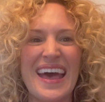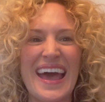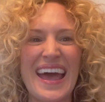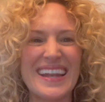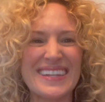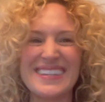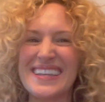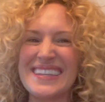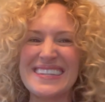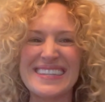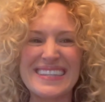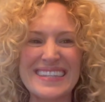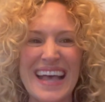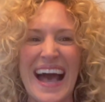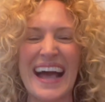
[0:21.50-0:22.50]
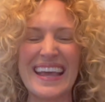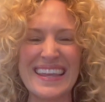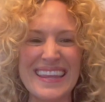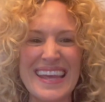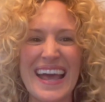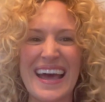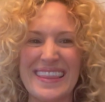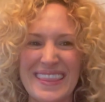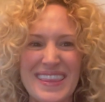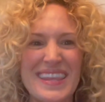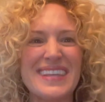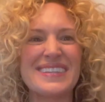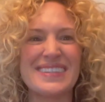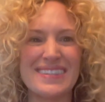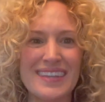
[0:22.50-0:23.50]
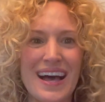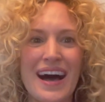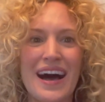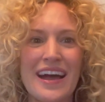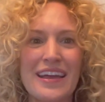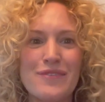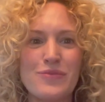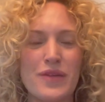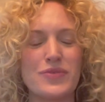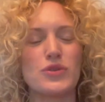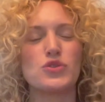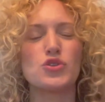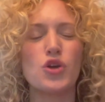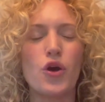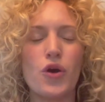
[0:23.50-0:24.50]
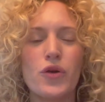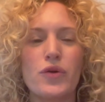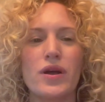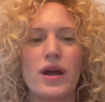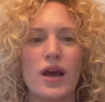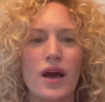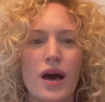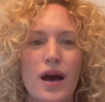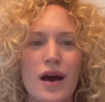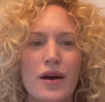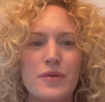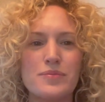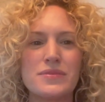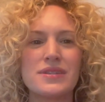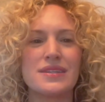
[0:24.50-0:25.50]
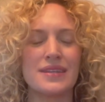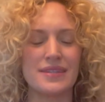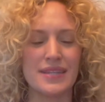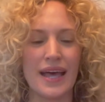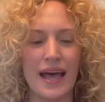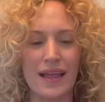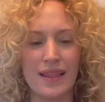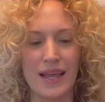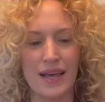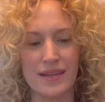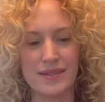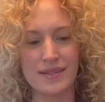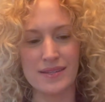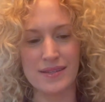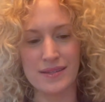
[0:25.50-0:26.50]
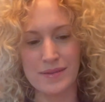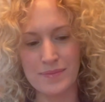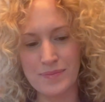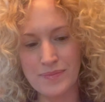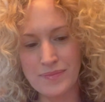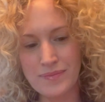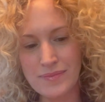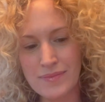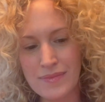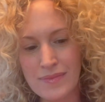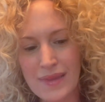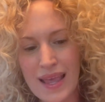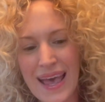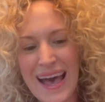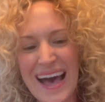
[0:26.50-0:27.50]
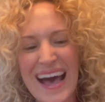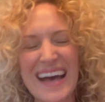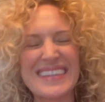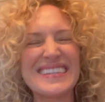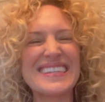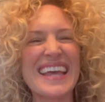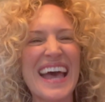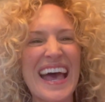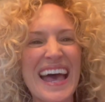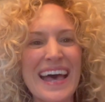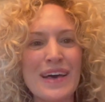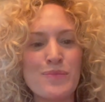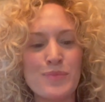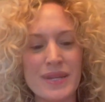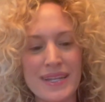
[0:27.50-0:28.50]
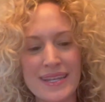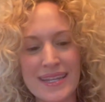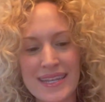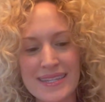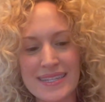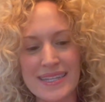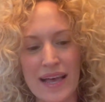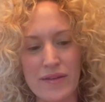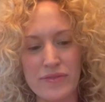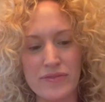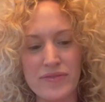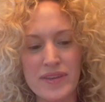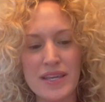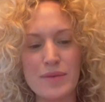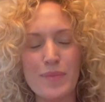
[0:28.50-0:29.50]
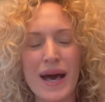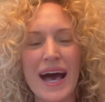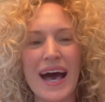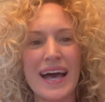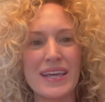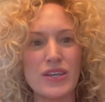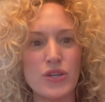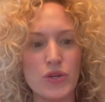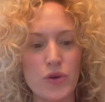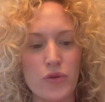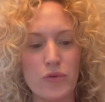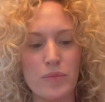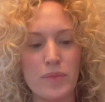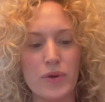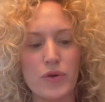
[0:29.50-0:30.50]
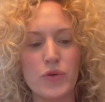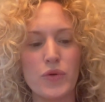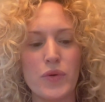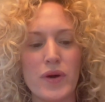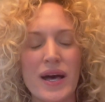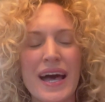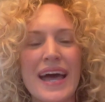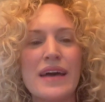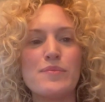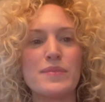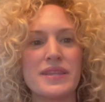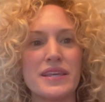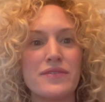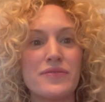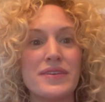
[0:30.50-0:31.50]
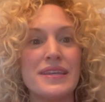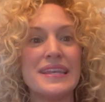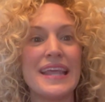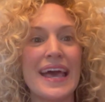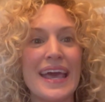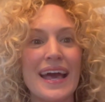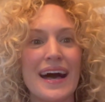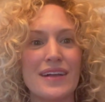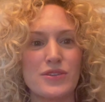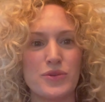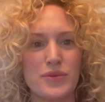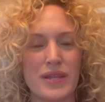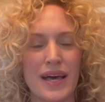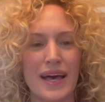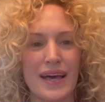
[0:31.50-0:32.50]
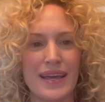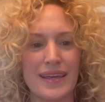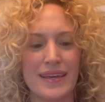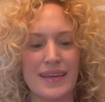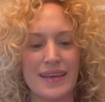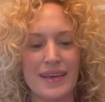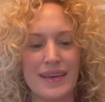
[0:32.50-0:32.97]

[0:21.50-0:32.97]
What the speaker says: And it's exactly at this time that the Torah comes to tell us, Atem Nitzavim Hayom Kulchem Lifnei Adonai.